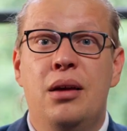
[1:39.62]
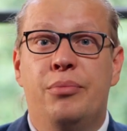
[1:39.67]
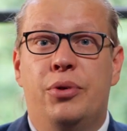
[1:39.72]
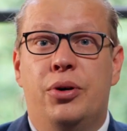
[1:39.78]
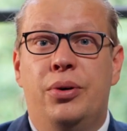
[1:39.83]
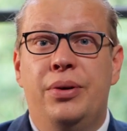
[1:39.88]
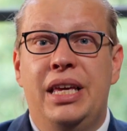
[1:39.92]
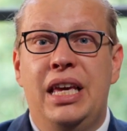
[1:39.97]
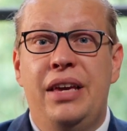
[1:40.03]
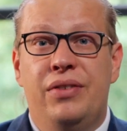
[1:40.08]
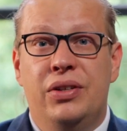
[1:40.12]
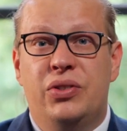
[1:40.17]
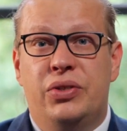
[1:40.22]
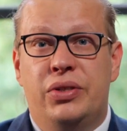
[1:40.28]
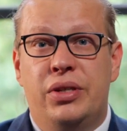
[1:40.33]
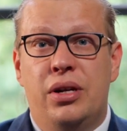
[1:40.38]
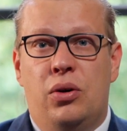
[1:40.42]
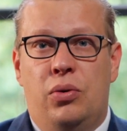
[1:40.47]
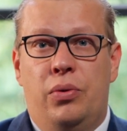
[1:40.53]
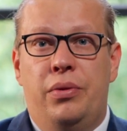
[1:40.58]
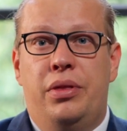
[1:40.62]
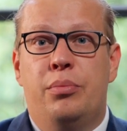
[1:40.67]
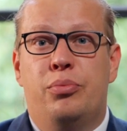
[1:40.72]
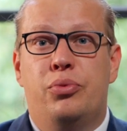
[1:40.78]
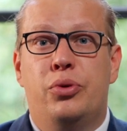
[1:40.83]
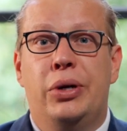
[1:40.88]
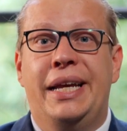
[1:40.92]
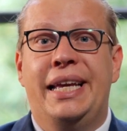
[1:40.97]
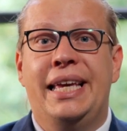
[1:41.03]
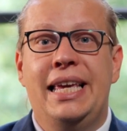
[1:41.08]
But even so, the
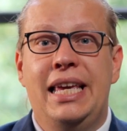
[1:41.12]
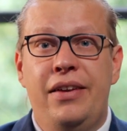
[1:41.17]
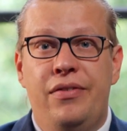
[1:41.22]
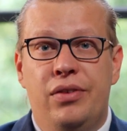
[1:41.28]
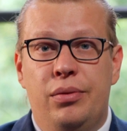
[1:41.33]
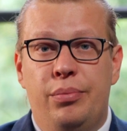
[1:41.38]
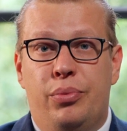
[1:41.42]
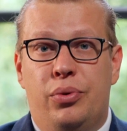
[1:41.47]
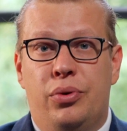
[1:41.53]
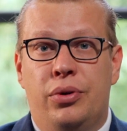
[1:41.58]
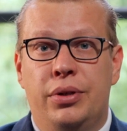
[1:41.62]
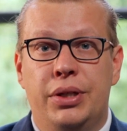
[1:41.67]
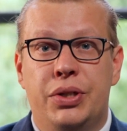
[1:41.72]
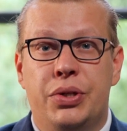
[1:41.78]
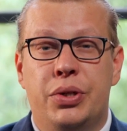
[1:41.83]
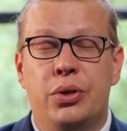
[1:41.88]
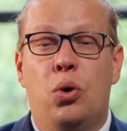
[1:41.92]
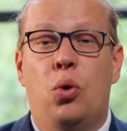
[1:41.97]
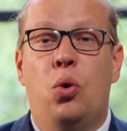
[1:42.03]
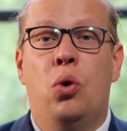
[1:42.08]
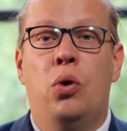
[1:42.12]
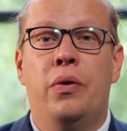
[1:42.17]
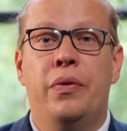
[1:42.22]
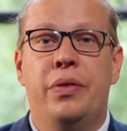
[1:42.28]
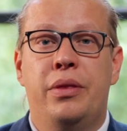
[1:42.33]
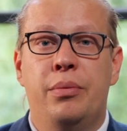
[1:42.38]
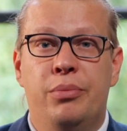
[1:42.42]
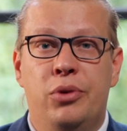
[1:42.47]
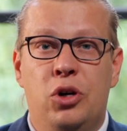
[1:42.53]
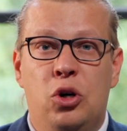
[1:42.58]
break-even point, or the
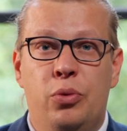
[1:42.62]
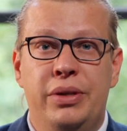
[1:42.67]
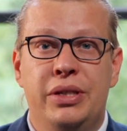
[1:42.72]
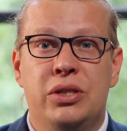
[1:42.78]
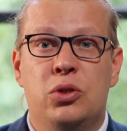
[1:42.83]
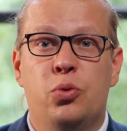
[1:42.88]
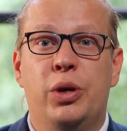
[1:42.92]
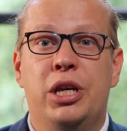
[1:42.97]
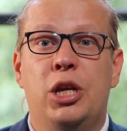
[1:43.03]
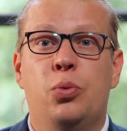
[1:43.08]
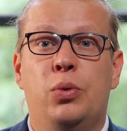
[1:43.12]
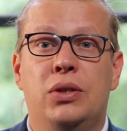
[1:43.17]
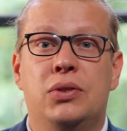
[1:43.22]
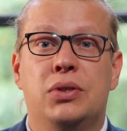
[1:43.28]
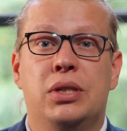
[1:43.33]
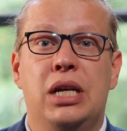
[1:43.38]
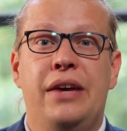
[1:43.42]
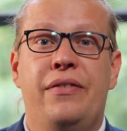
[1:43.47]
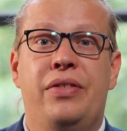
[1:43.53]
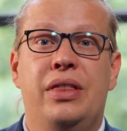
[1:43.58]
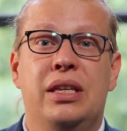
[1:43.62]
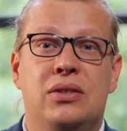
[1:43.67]
moment when you will save the